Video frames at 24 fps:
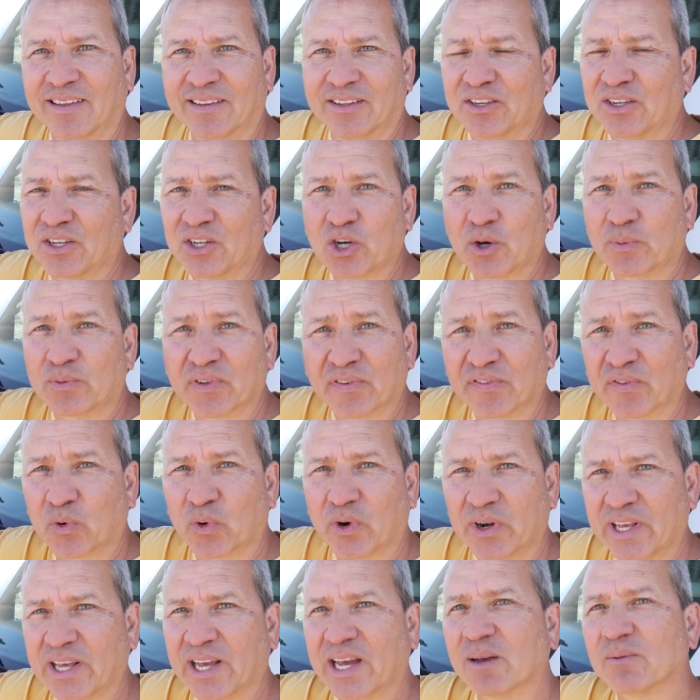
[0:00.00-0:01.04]
You can go up to
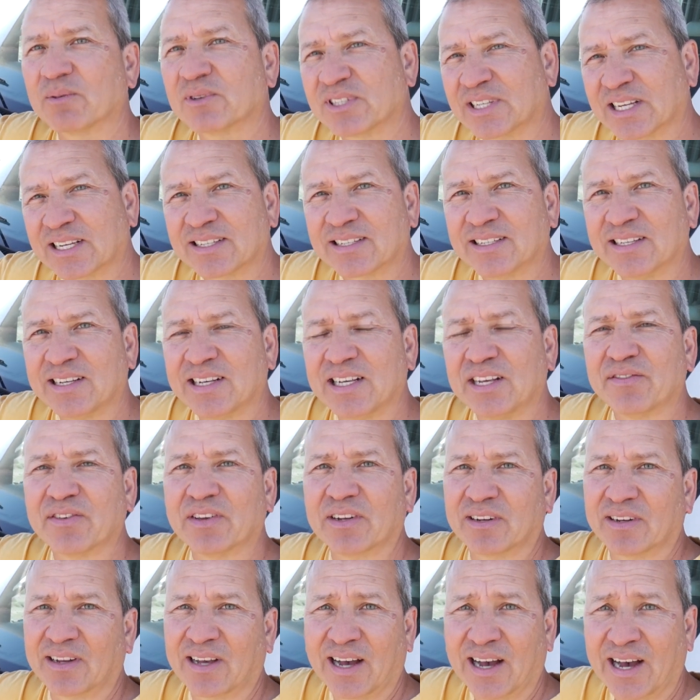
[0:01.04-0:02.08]
40 amps, 60,
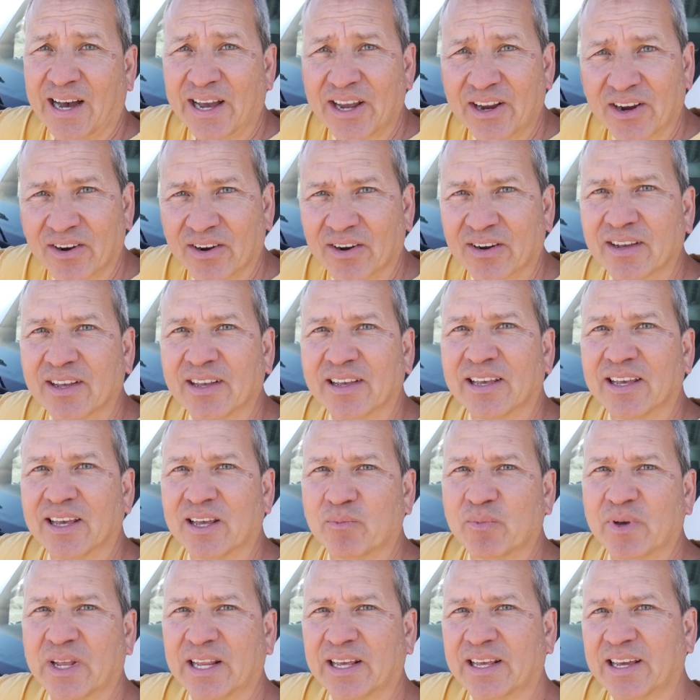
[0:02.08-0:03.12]
even higher
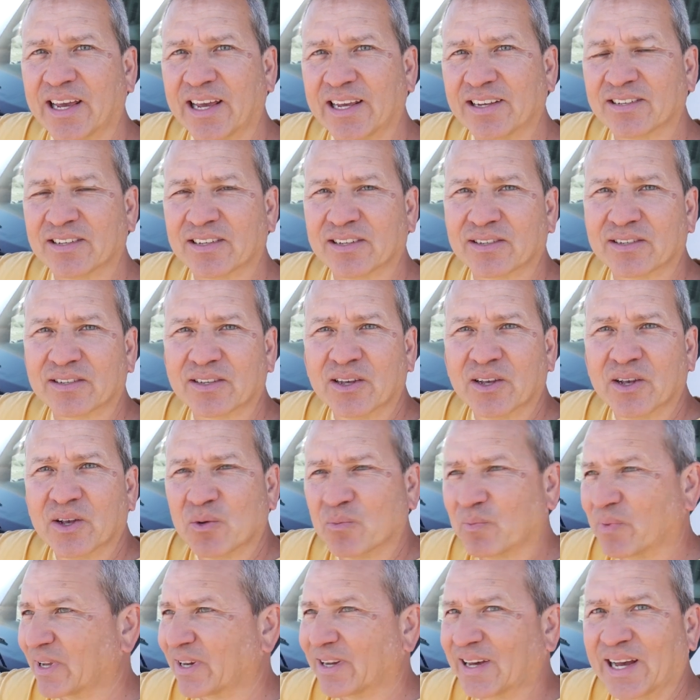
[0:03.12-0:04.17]
in many cases.
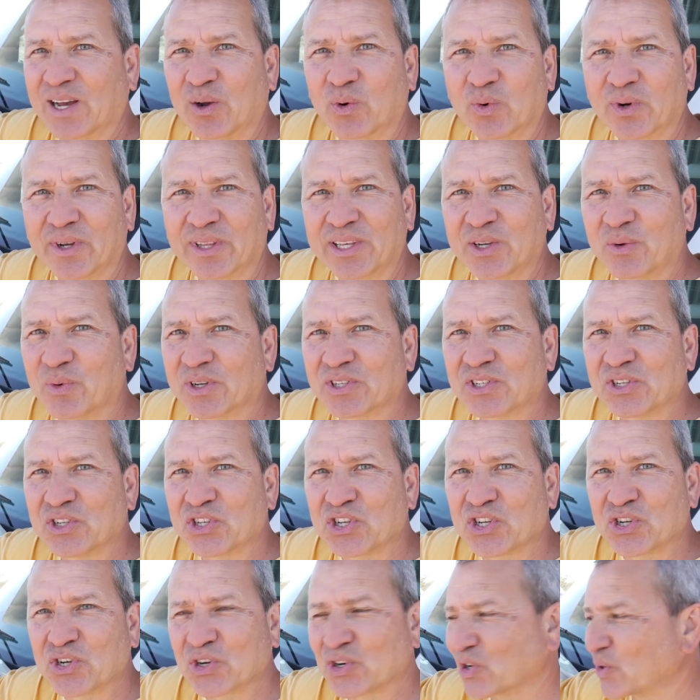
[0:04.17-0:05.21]
But I really wasn't
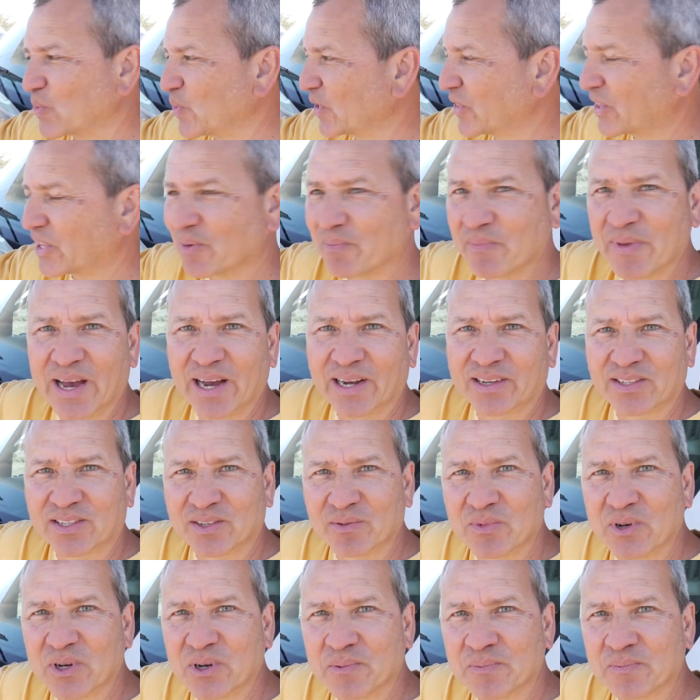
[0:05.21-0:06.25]
sure what the
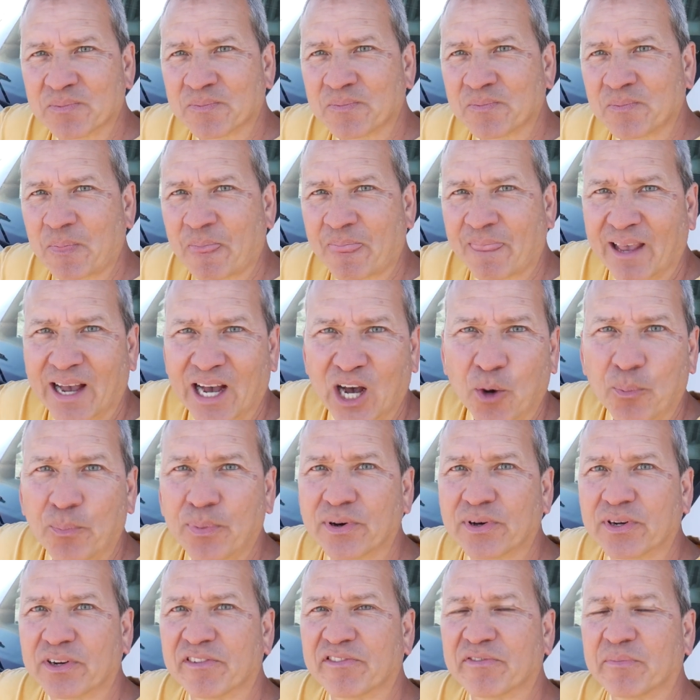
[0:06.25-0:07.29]
maximum
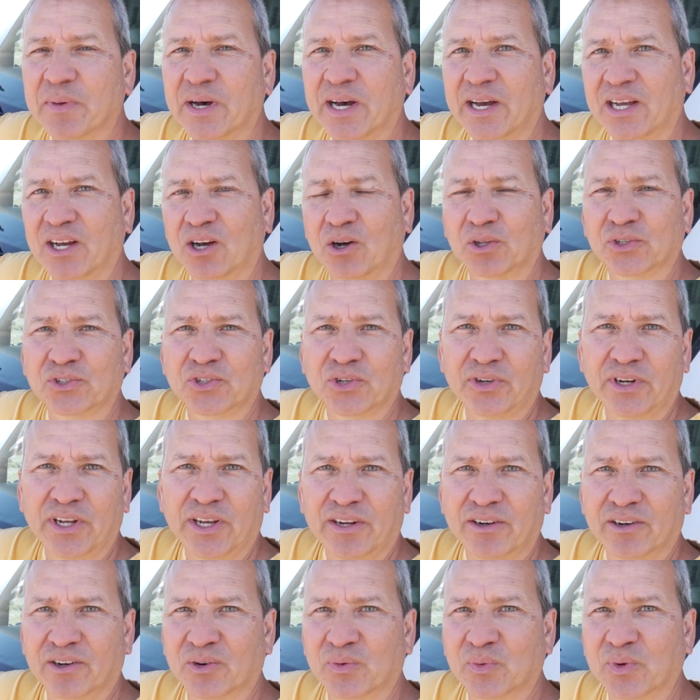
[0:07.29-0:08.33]
output of my
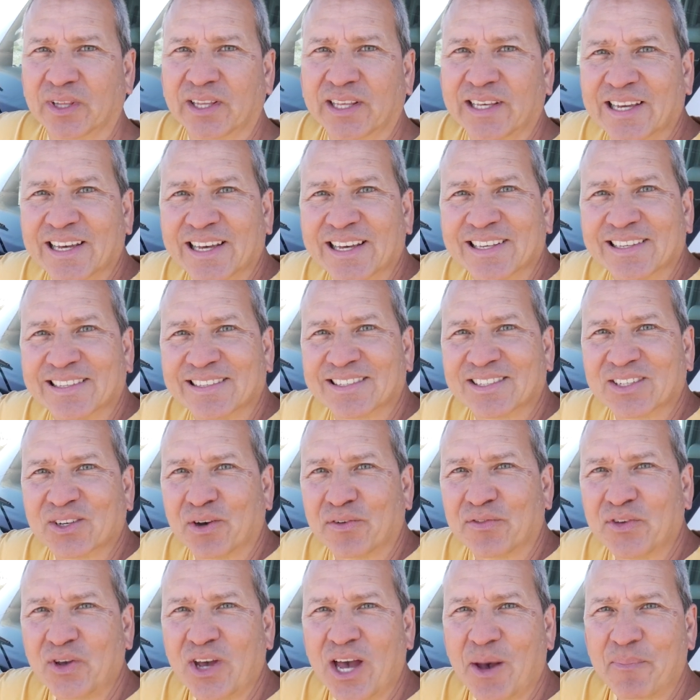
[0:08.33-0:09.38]
alternator really is. So
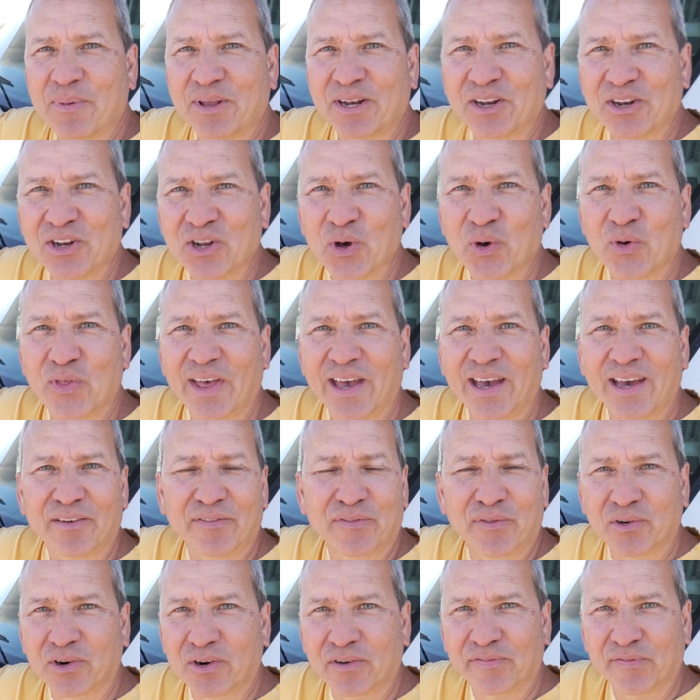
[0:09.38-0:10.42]
if you happen to know that
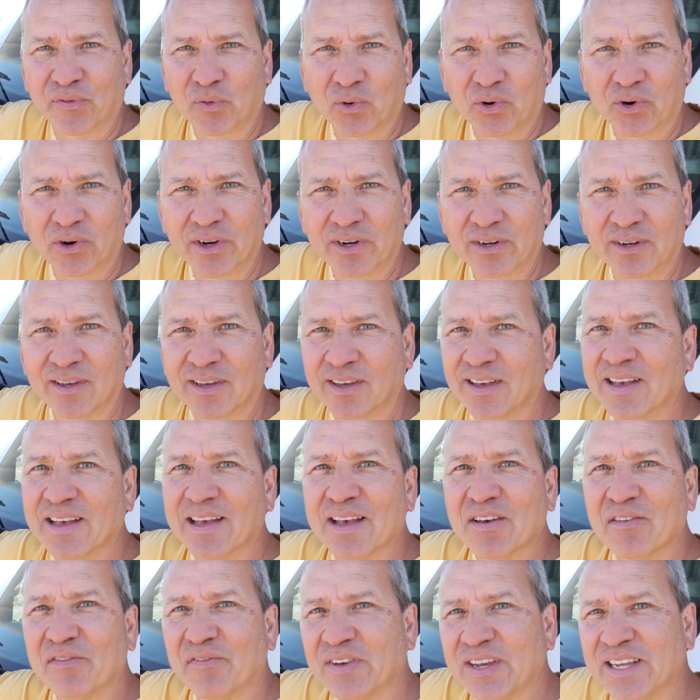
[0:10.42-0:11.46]
for a Ford
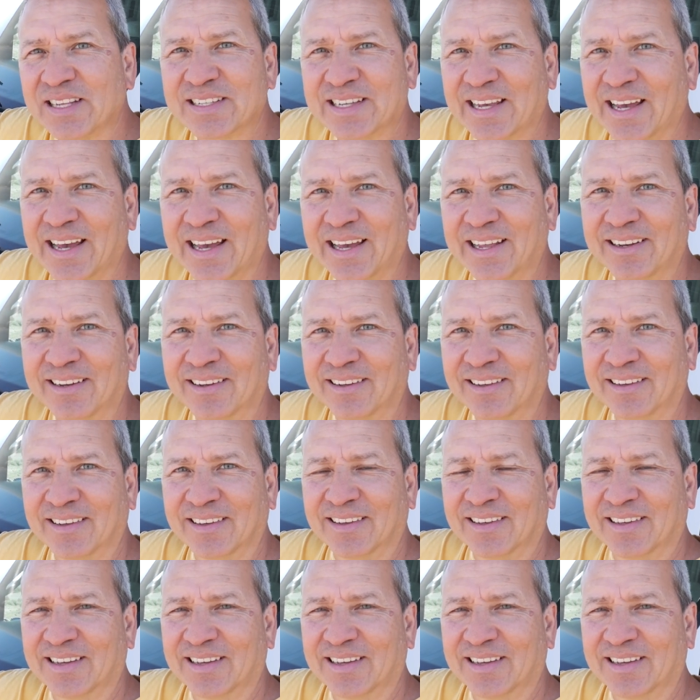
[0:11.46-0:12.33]
V10